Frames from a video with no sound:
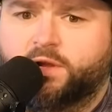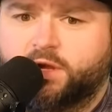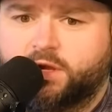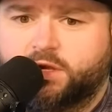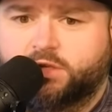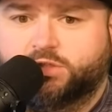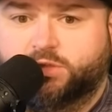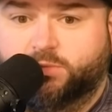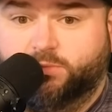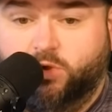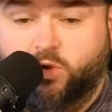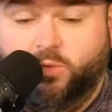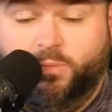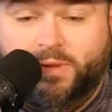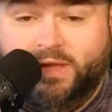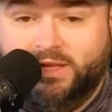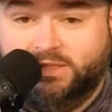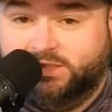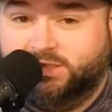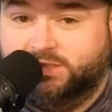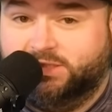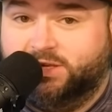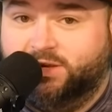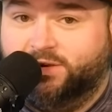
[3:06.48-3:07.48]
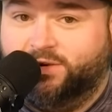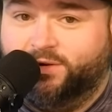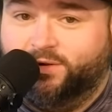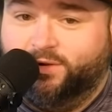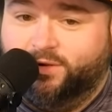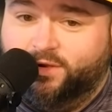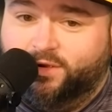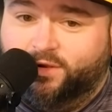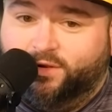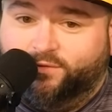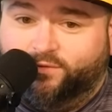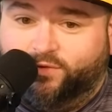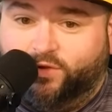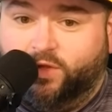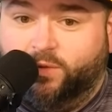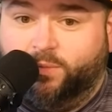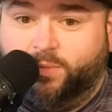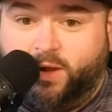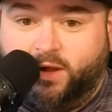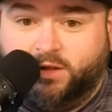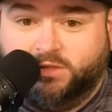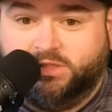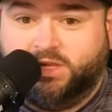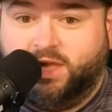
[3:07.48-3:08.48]
Some new pieces here. For the
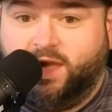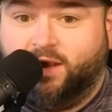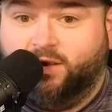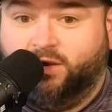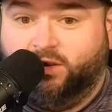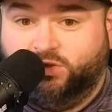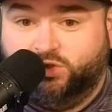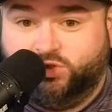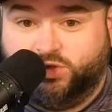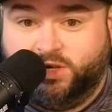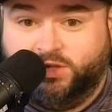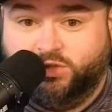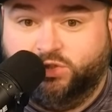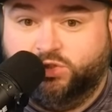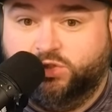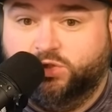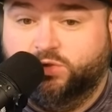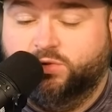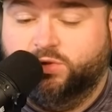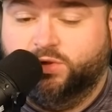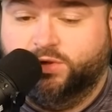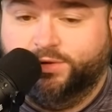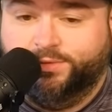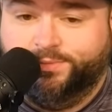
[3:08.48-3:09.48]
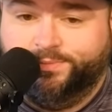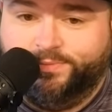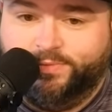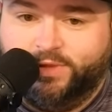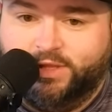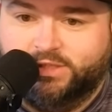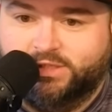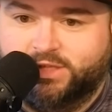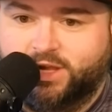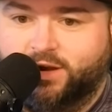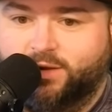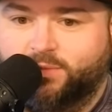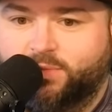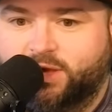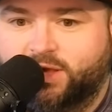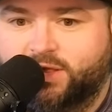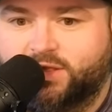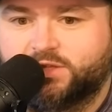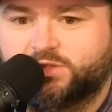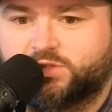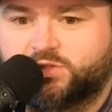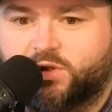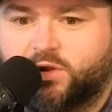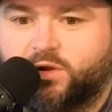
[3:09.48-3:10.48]
Bucks, Gary Trent Jr. is going to be in
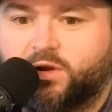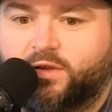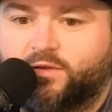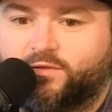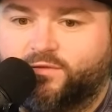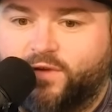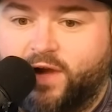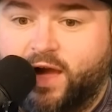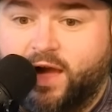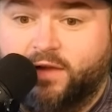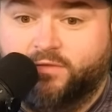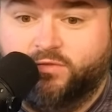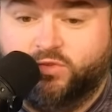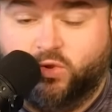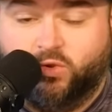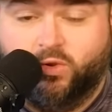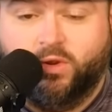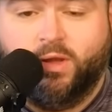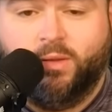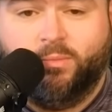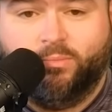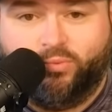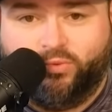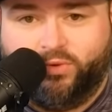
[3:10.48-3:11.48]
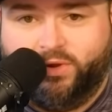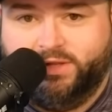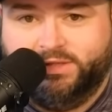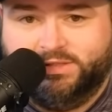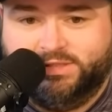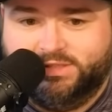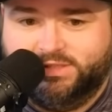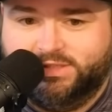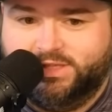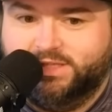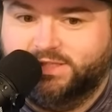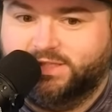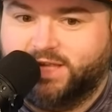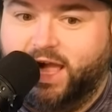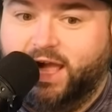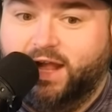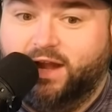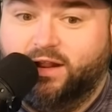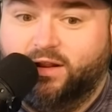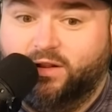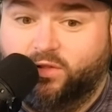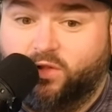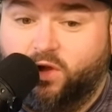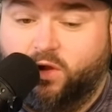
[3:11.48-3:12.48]
the starting five. Taurean Prince is
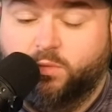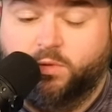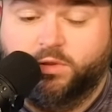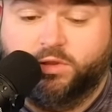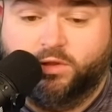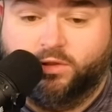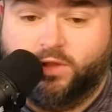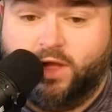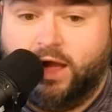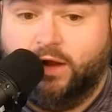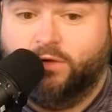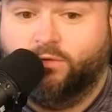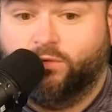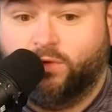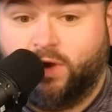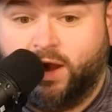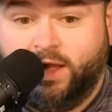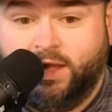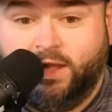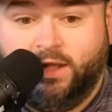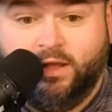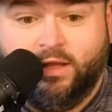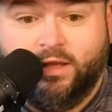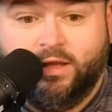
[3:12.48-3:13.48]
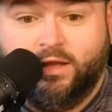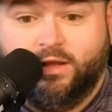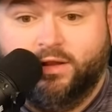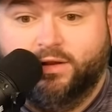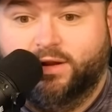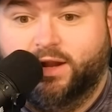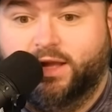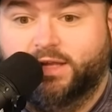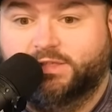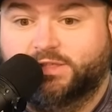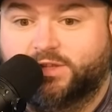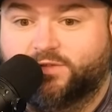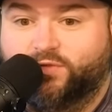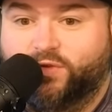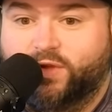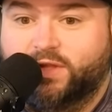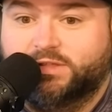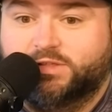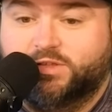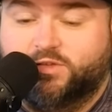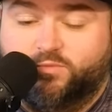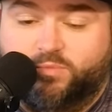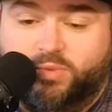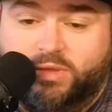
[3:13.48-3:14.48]
added along with DeLon Wright. Nice
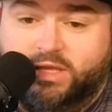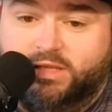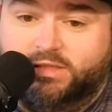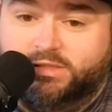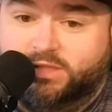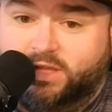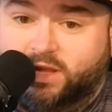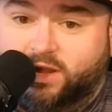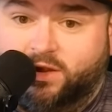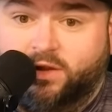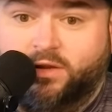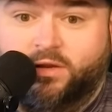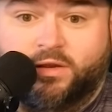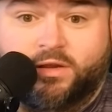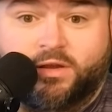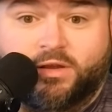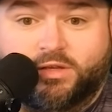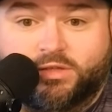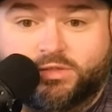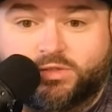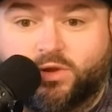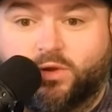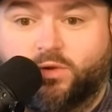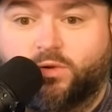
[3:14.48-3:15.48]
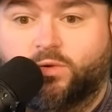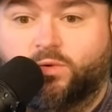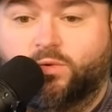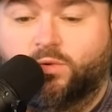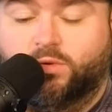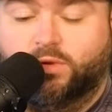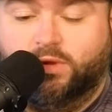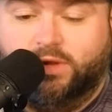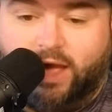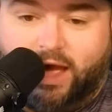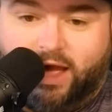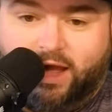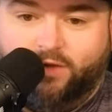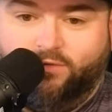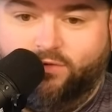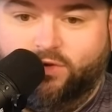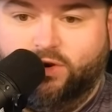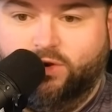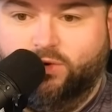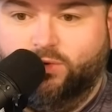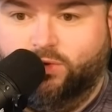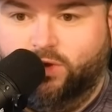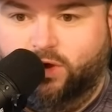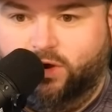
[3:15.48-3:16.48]
defensive piece there. So kind of a
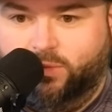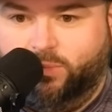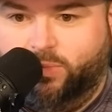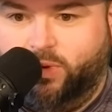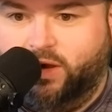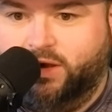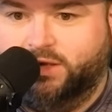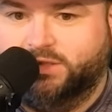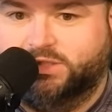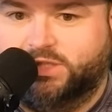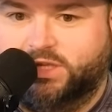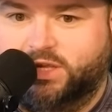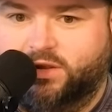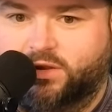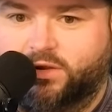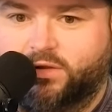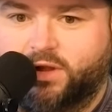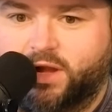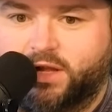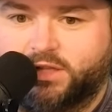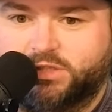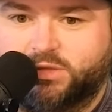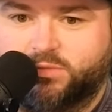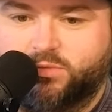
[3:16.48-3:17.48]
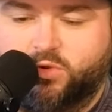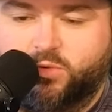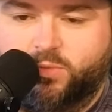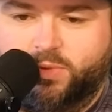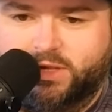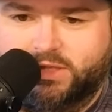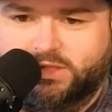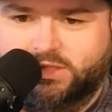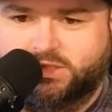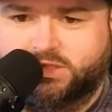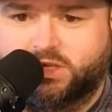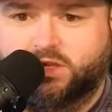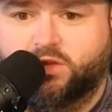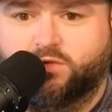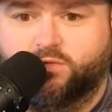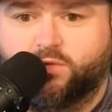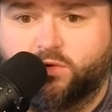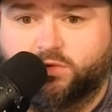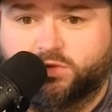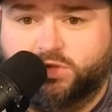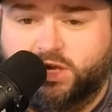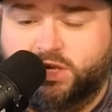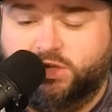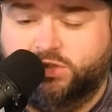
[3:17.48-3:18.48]
new look Bucks here. Got some new pieces in the
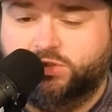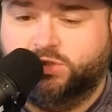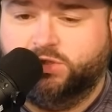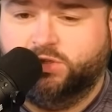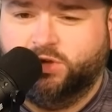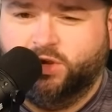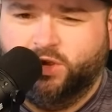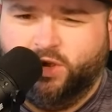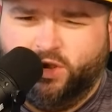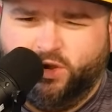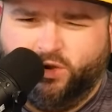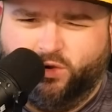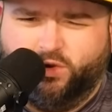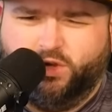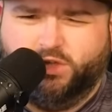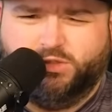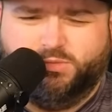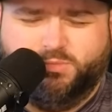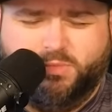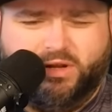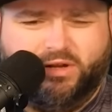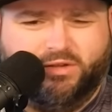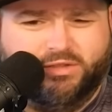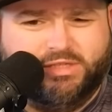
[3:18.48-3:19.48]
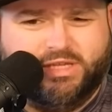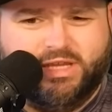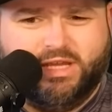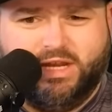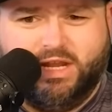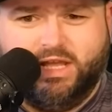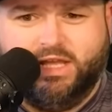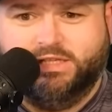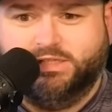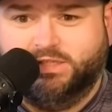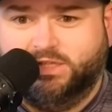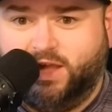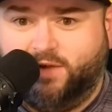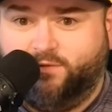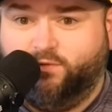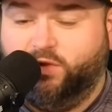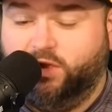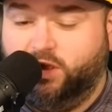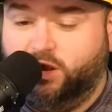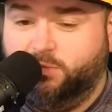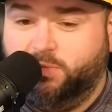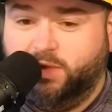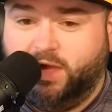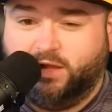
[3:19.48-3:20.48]
rotation. Chris Middleton is
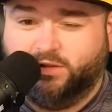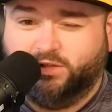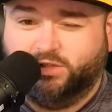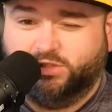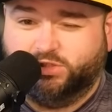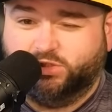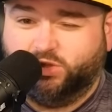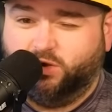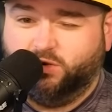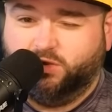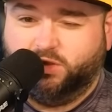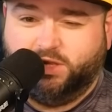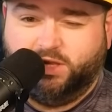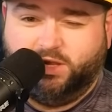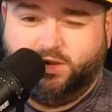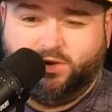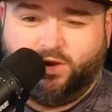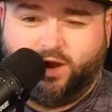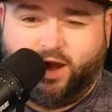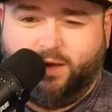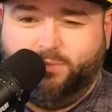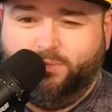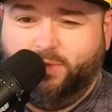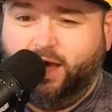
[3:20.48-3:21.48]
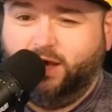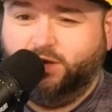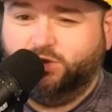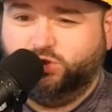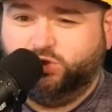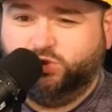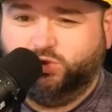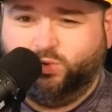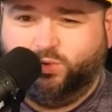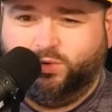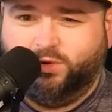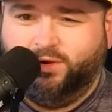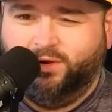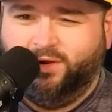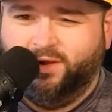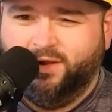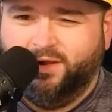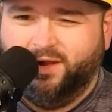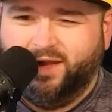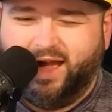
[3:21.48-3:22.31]
definitely going to be out to start the year. I'm not sure.